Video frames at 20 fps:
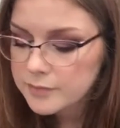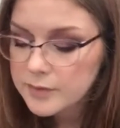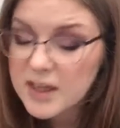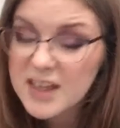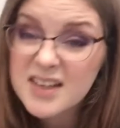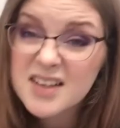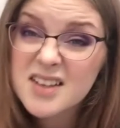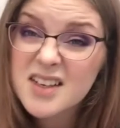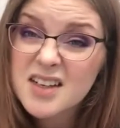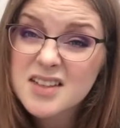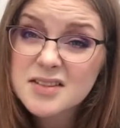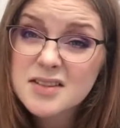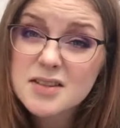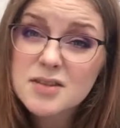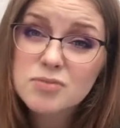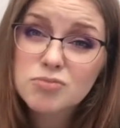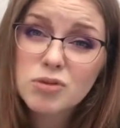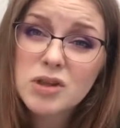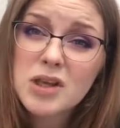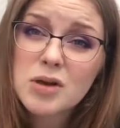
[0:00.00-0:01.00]
he
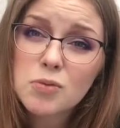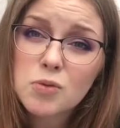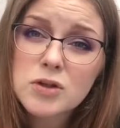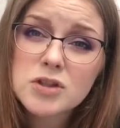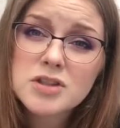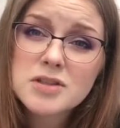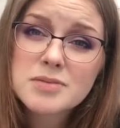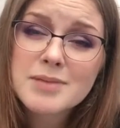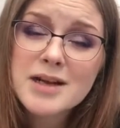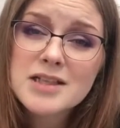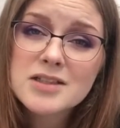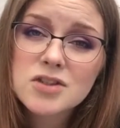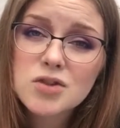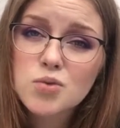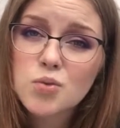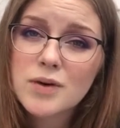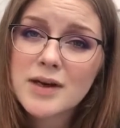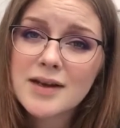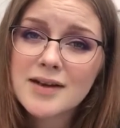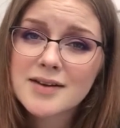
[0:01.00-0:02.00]
would smell
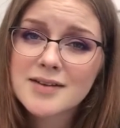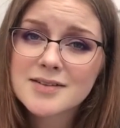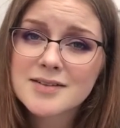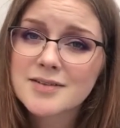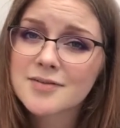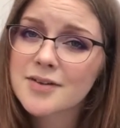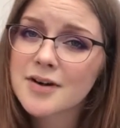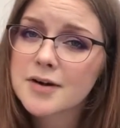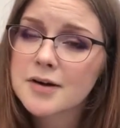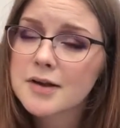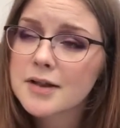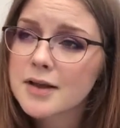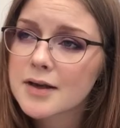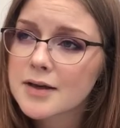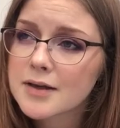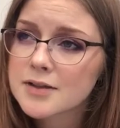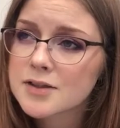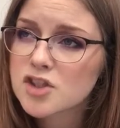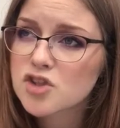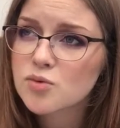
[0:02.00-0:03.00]
sweet. He's a very
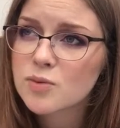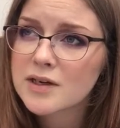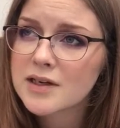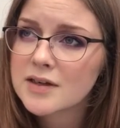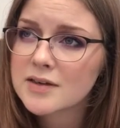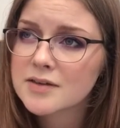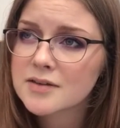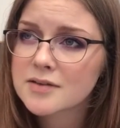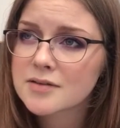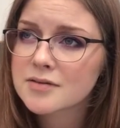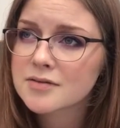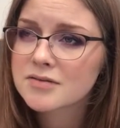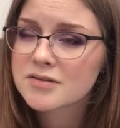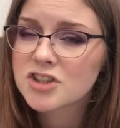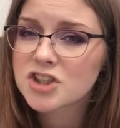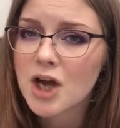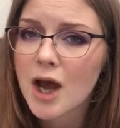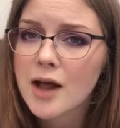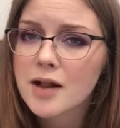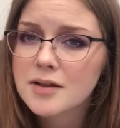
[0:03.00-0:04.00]
like a sweet,
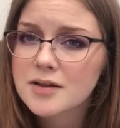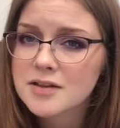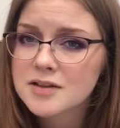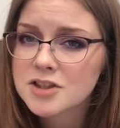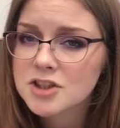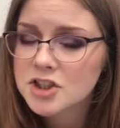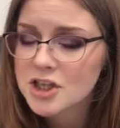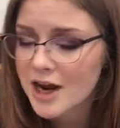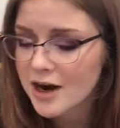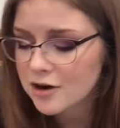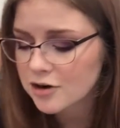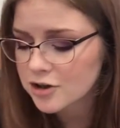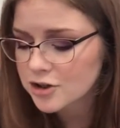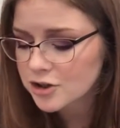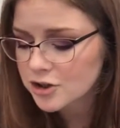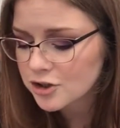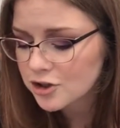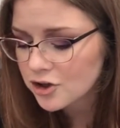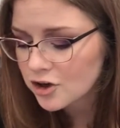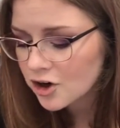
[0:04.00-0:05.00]
childish
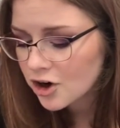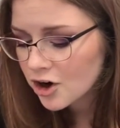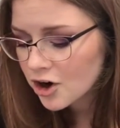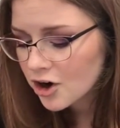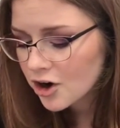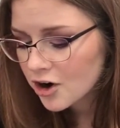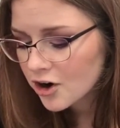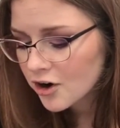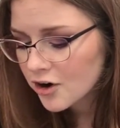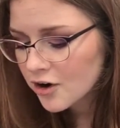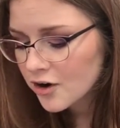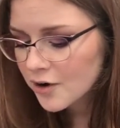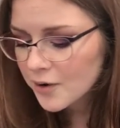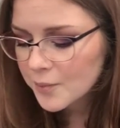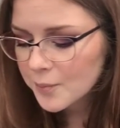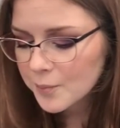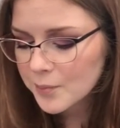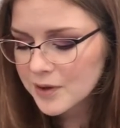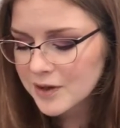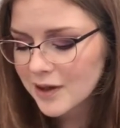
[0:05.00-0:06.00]
character,
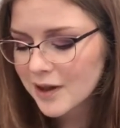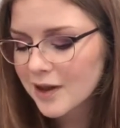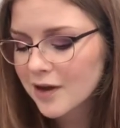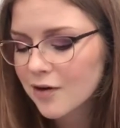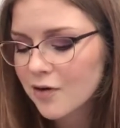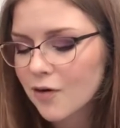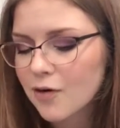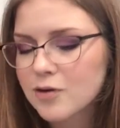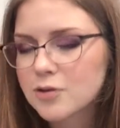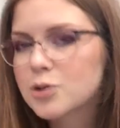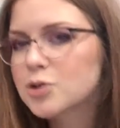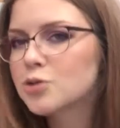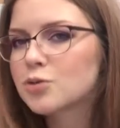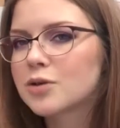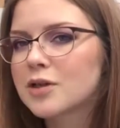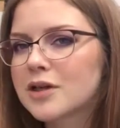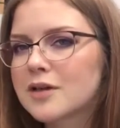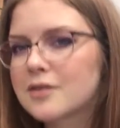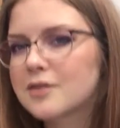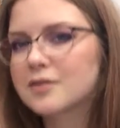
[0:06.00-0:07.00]
but like also
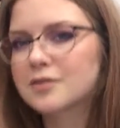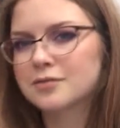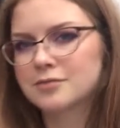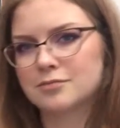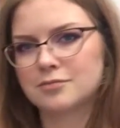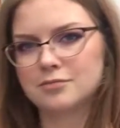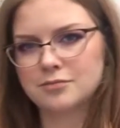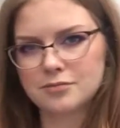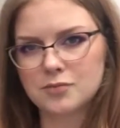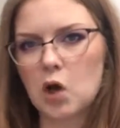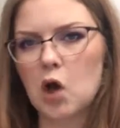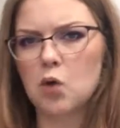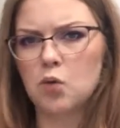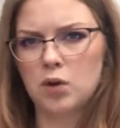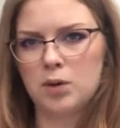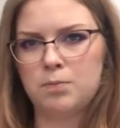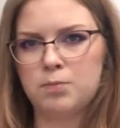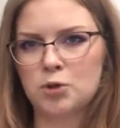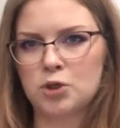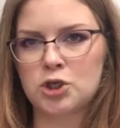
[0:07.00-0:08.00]
like, I
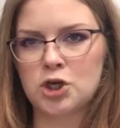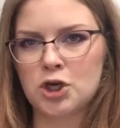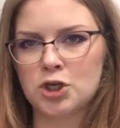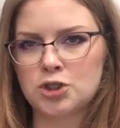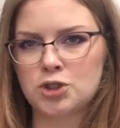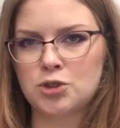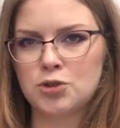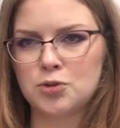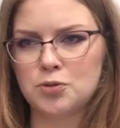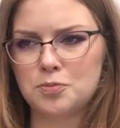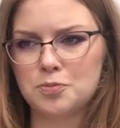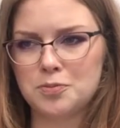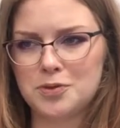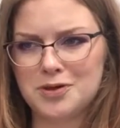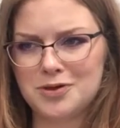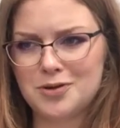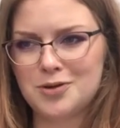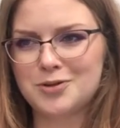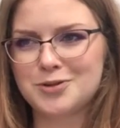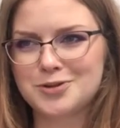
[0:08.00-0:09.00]
will protect you,
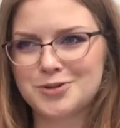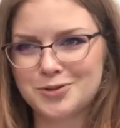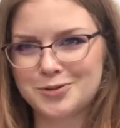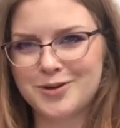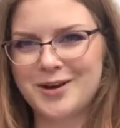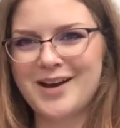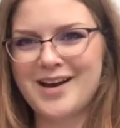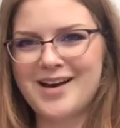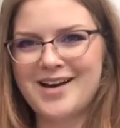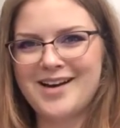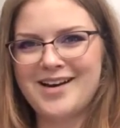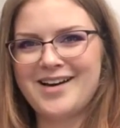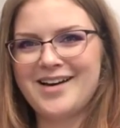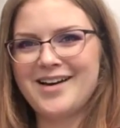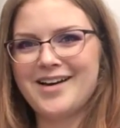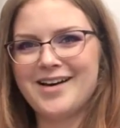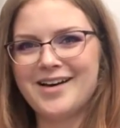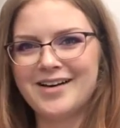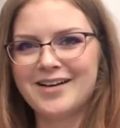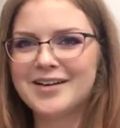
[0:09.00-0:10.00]
but also
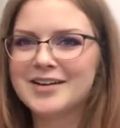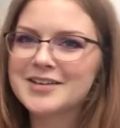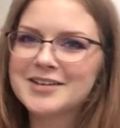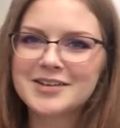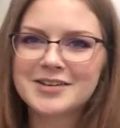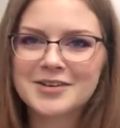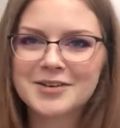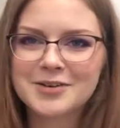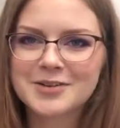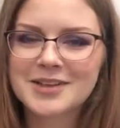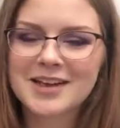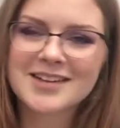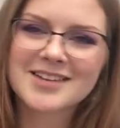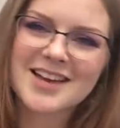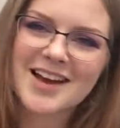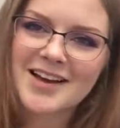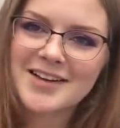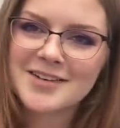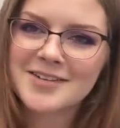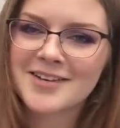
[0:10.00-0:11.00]
haha, you know,
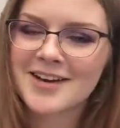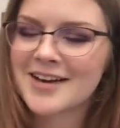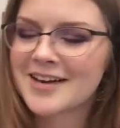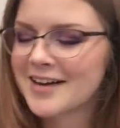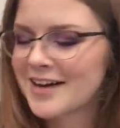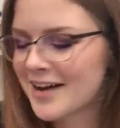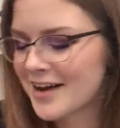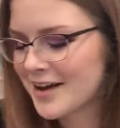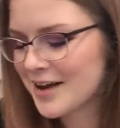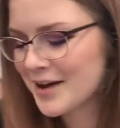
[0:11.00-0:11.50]
that kind of guy.